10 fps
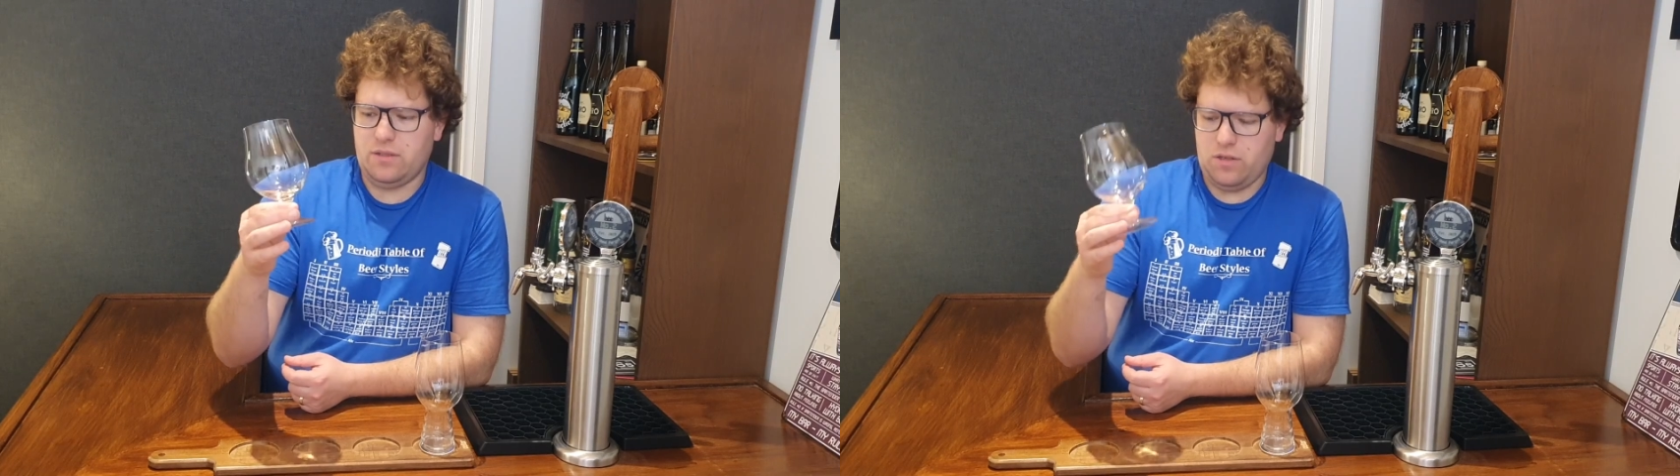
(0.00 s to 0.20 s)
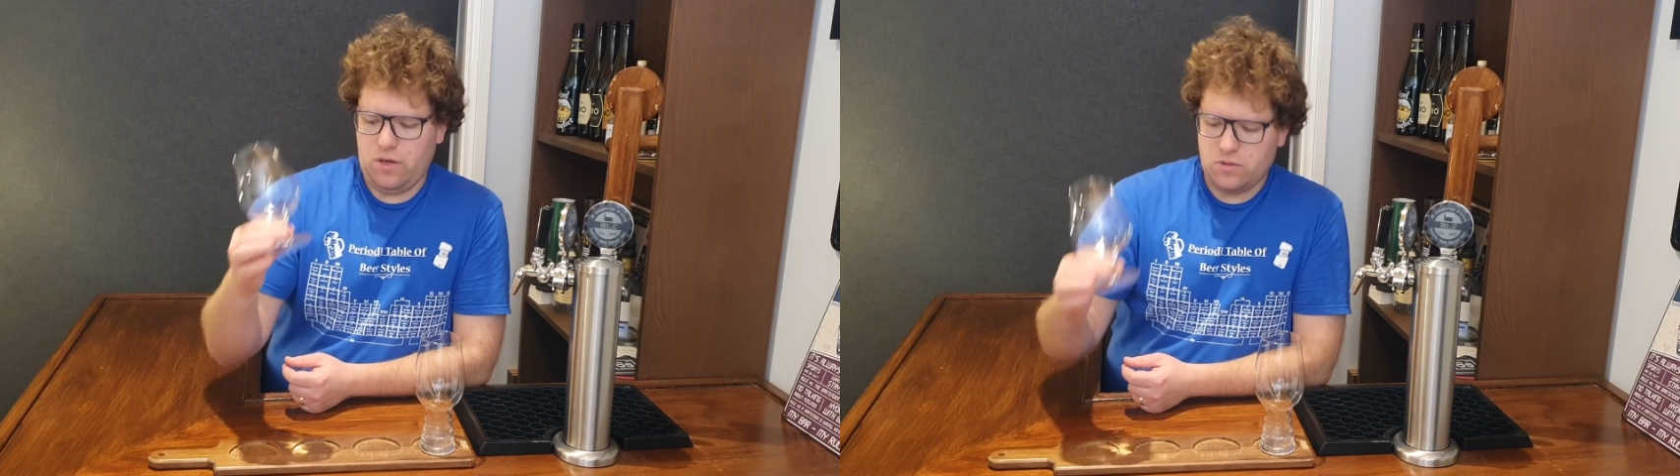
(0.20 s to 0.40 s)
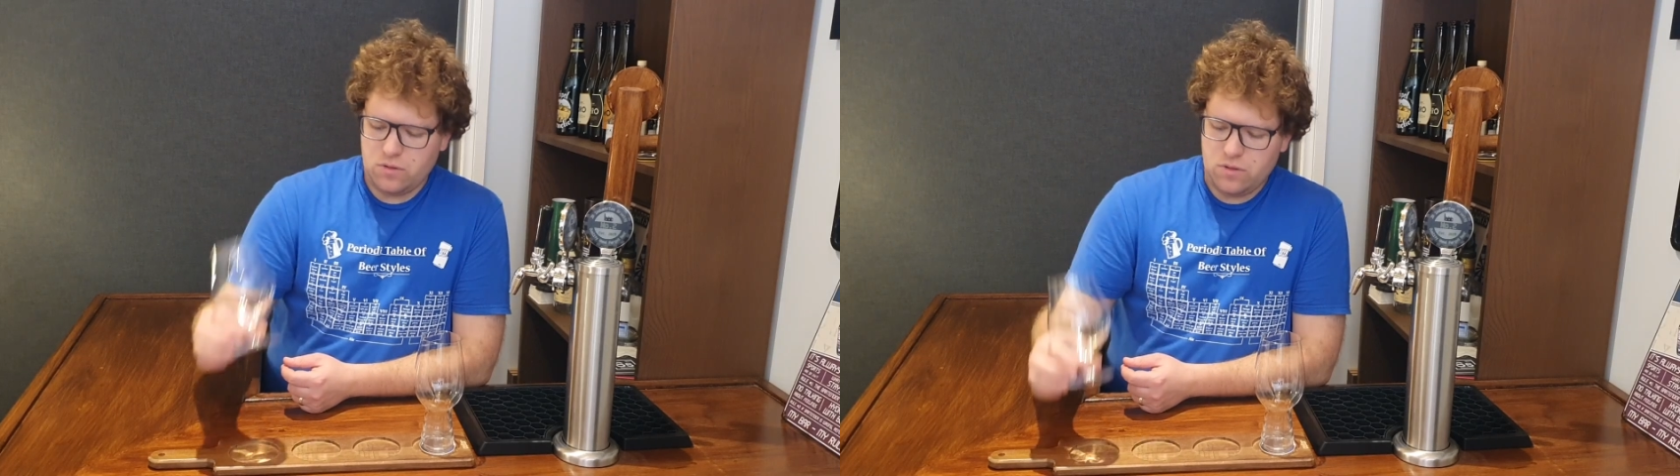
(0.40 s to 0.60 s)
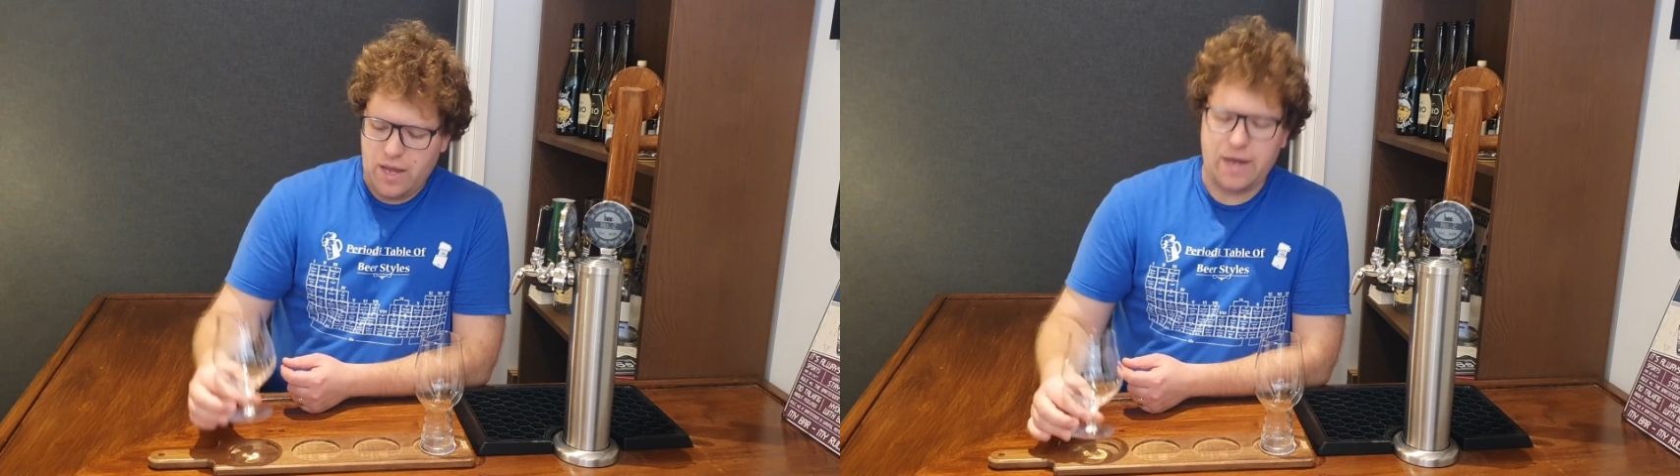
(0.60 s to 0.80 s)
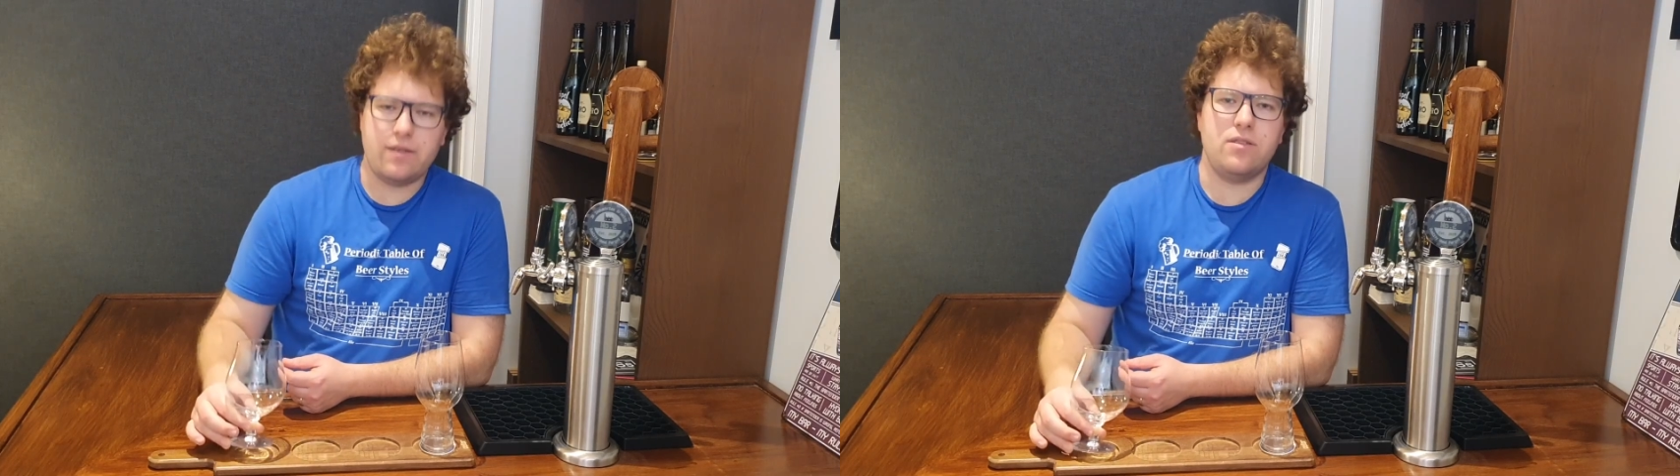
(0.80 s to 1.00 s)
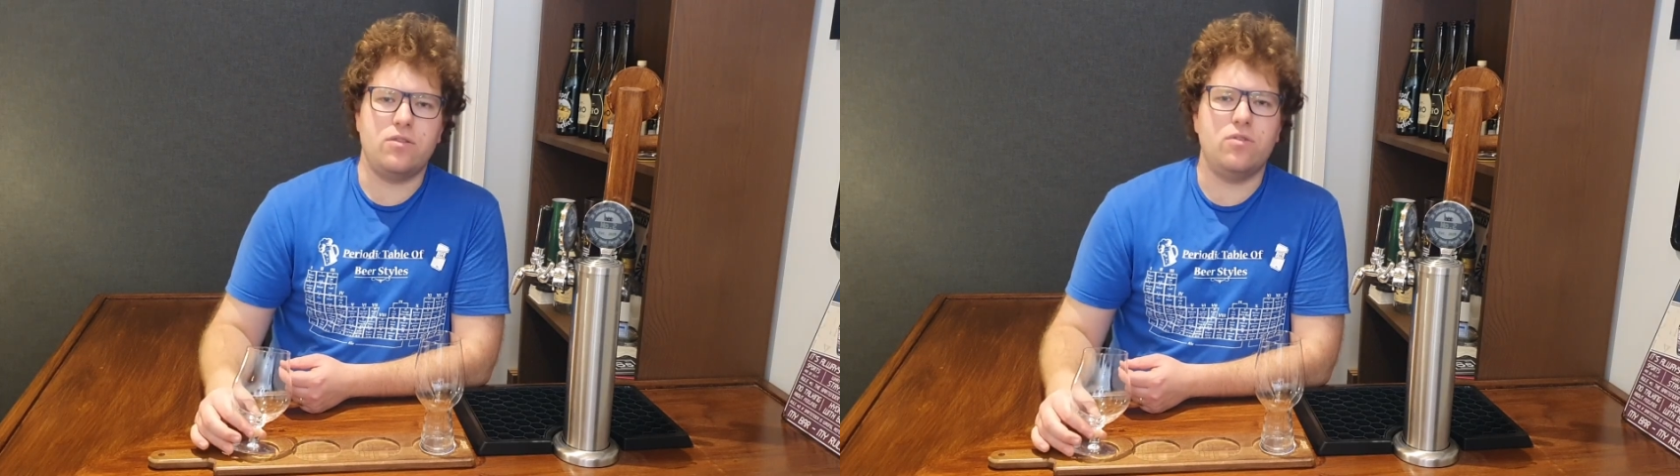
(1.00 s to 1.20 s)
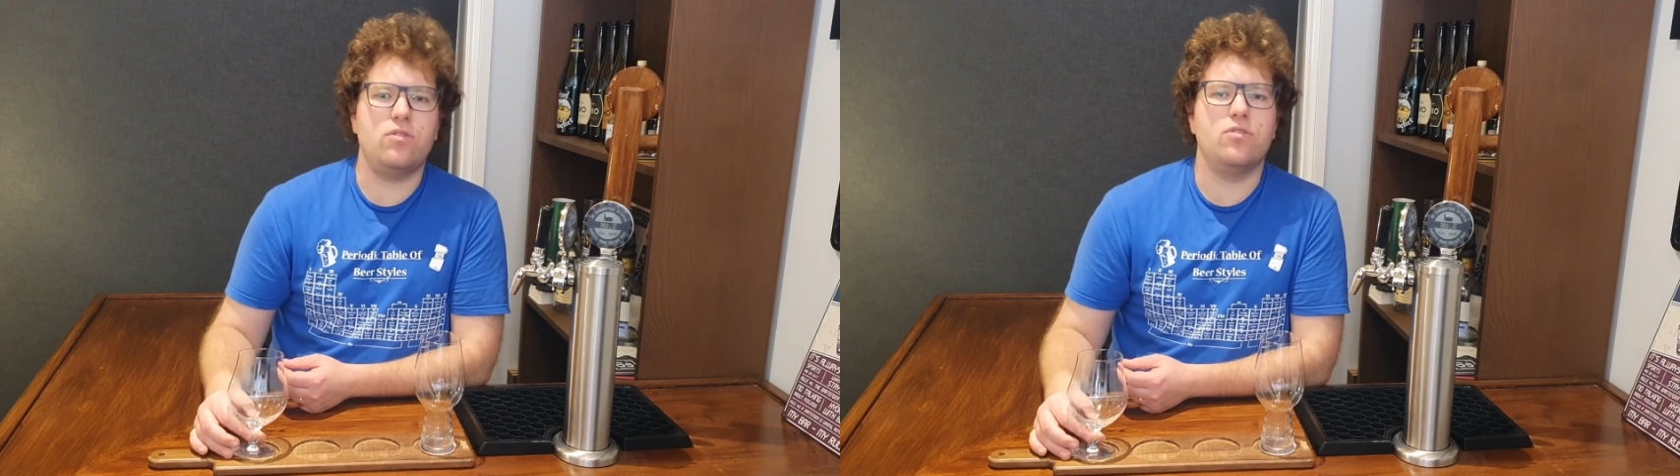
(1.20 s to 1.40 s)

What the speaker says: So it should act as a good